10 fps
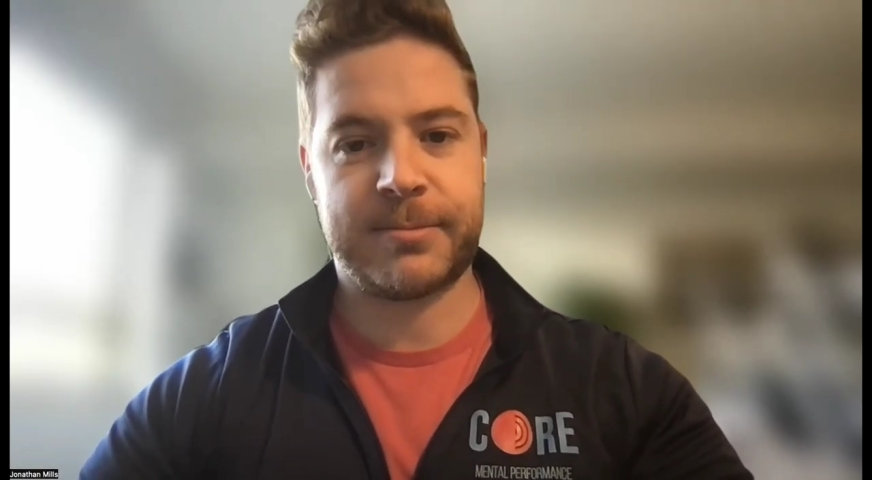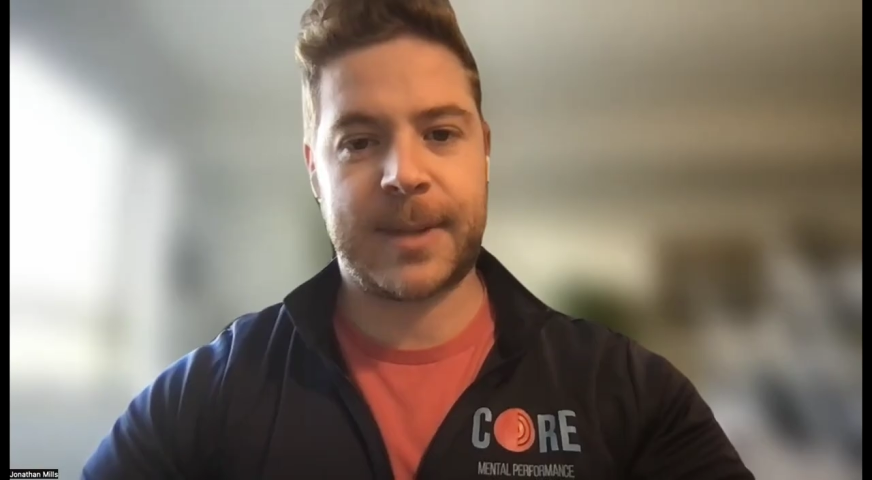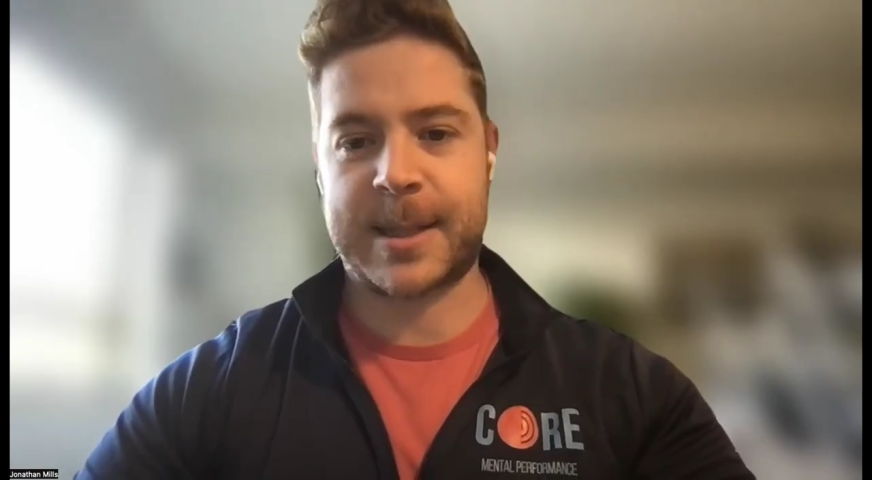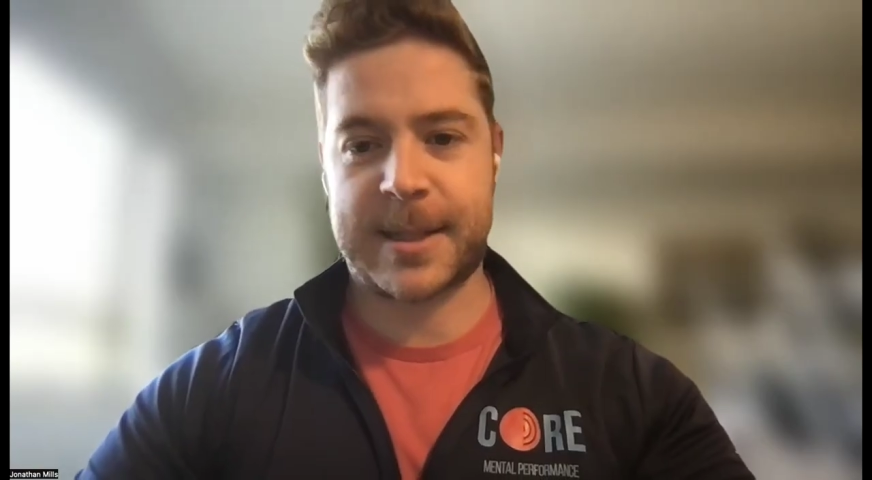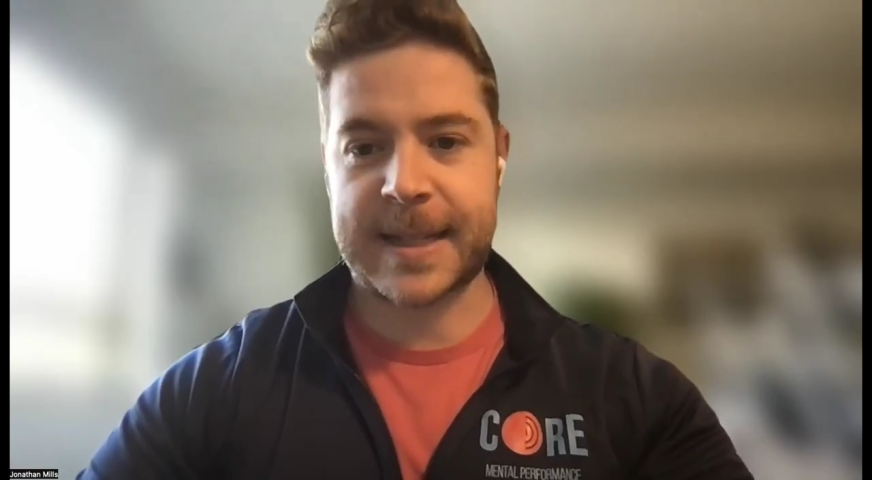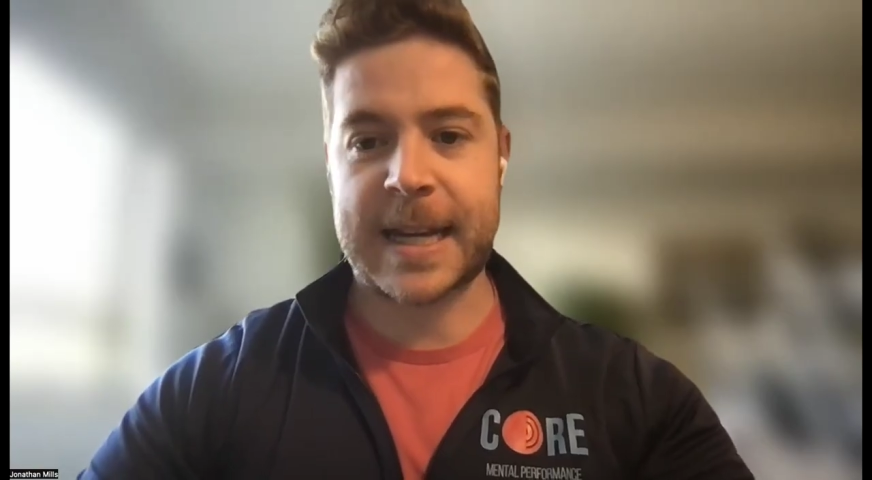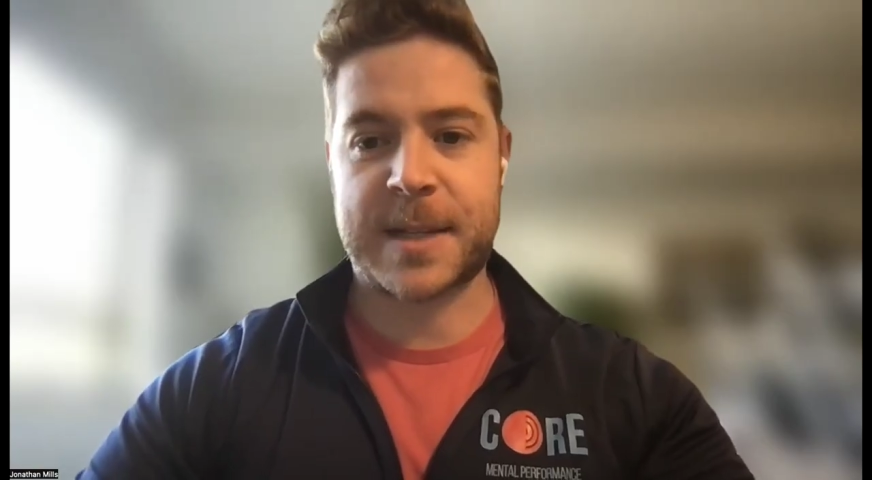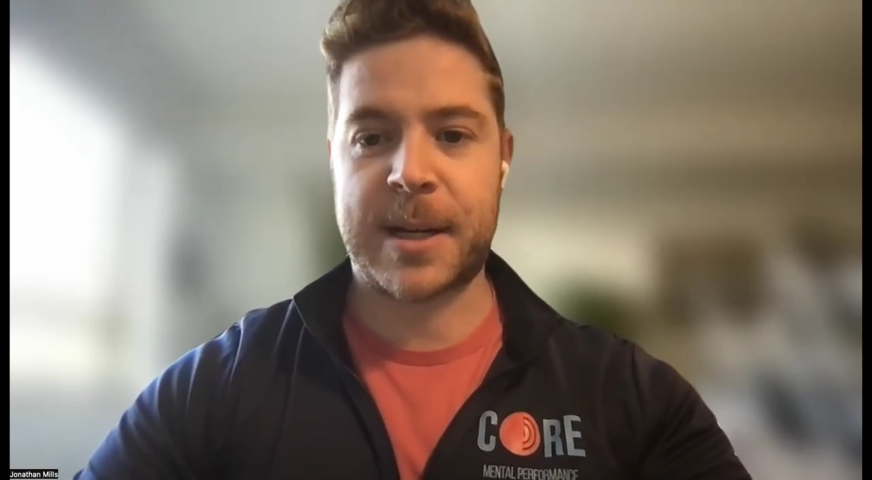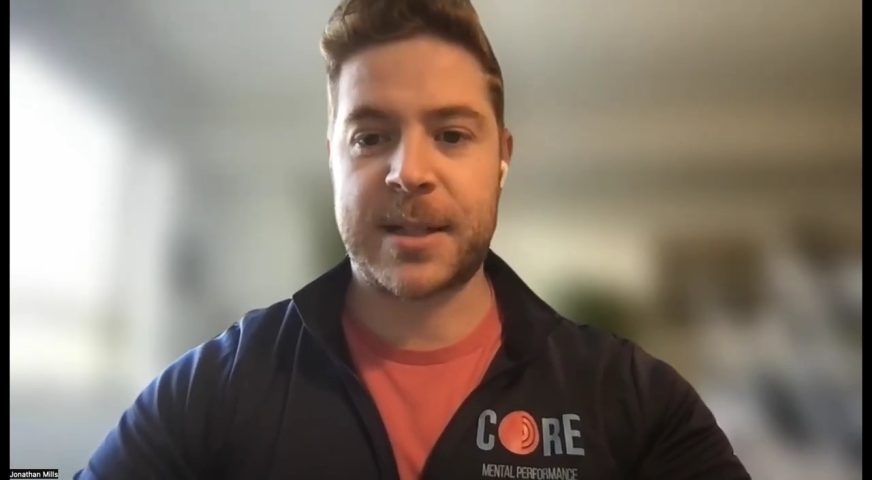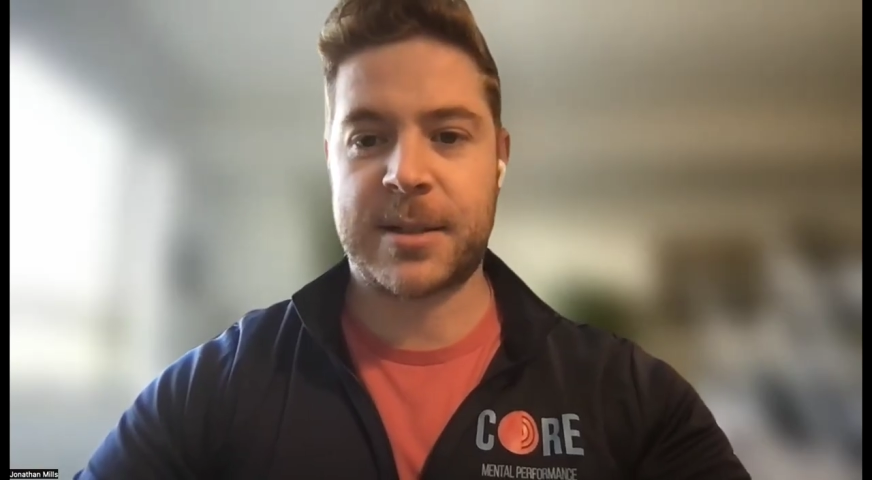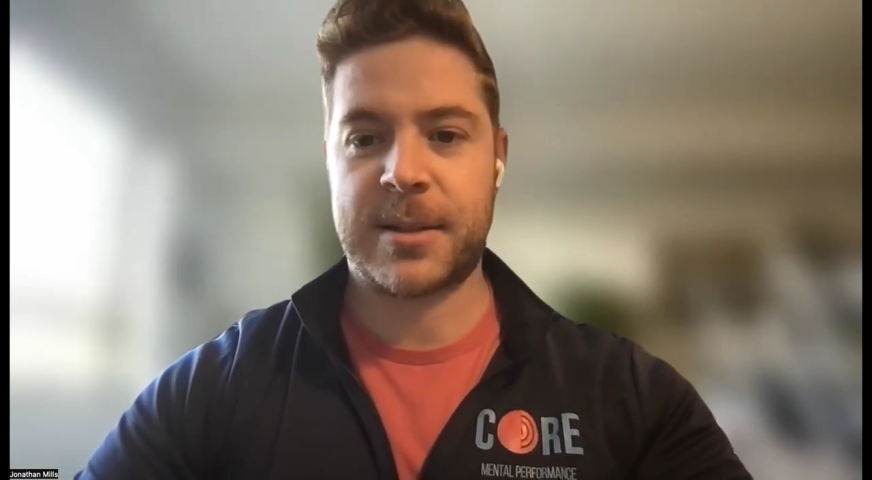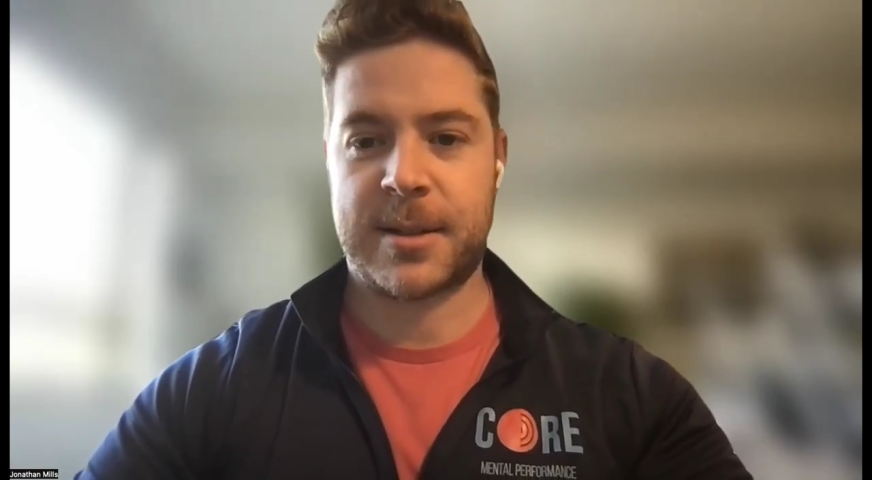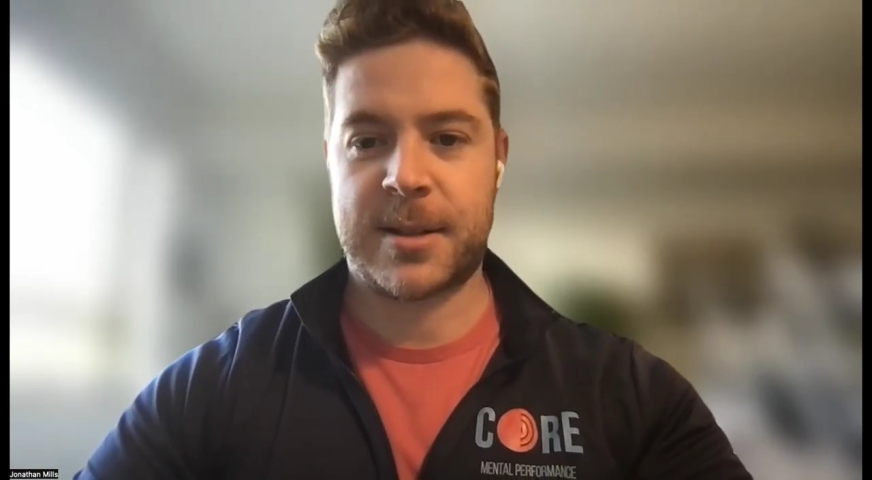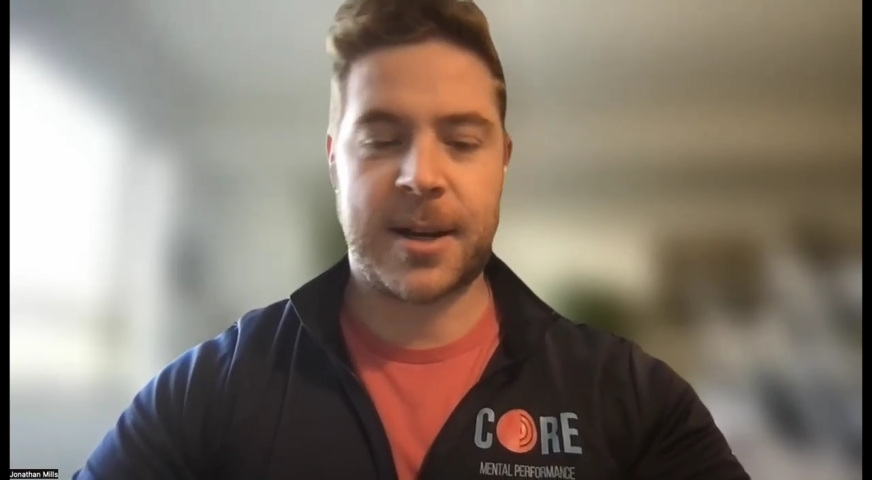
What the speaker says: this assessment